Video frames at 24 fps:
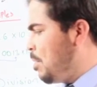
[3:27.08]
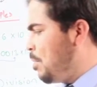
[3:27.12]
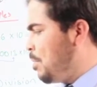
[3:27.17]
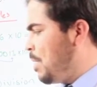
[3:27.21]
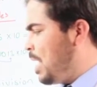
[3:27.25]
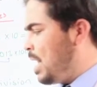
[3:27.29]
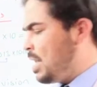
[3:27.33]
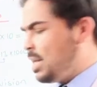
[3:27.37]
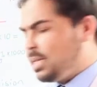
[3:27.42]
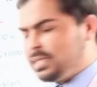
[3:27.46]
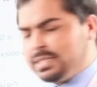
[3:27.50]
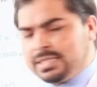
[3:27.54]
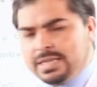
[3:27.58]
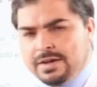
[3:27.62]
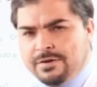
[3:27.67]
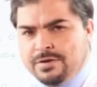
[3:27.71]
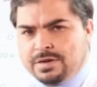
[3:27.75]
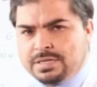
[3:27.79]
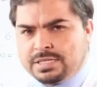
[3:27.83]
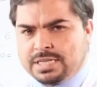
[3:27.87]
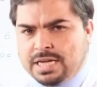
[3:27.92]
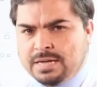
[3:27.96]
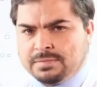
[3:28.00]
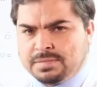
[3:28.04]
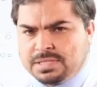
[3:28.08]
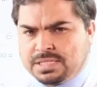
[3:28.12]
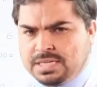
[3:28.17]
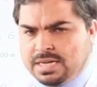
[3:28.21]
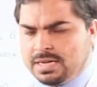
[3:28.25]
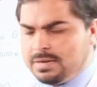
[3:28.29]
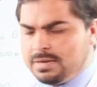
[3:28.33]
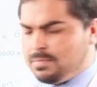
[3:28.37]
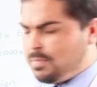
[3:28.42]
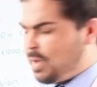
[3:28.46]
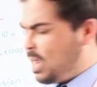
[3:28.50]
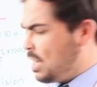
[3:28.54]
Minus 7 times
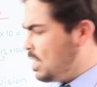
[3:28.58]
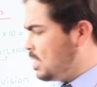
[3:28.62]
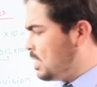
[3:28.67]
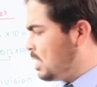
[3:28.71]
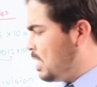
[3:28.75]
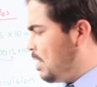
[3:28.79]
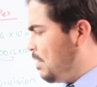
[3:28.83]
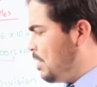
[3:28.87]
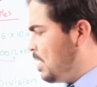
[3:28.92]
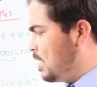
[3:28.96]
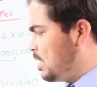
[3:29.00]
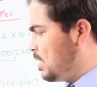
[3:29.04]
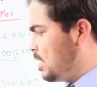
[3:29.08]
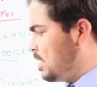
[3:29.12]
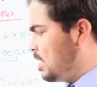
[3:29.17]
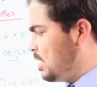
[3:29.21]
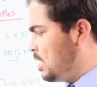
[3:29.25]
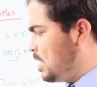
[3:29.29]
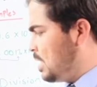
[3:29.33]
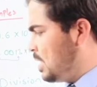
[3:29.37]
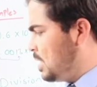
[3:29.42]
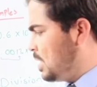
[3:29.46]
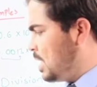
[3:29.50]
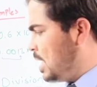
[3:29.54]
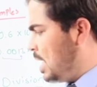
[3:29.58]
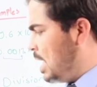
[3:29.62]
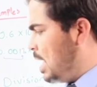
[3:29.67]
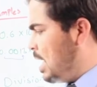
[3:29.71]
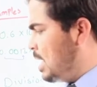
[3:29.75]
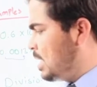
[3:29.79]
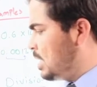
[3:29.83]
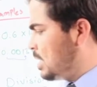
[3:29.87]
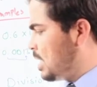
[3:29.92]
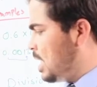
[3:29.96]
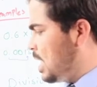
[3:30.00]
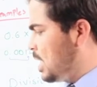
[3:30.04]
10. Minus 7 is an integer
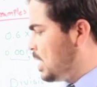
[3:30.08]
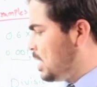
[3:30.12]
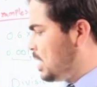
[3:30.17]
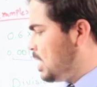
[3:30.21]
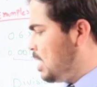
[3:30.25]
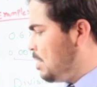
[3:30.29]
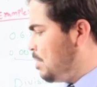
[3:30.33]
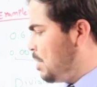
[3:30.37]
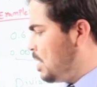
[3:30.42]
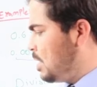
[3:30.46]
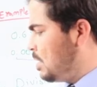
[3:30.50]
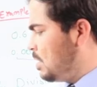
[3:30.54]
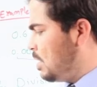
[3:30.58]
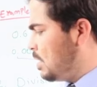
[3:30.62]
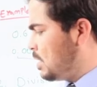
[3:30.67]
and times 10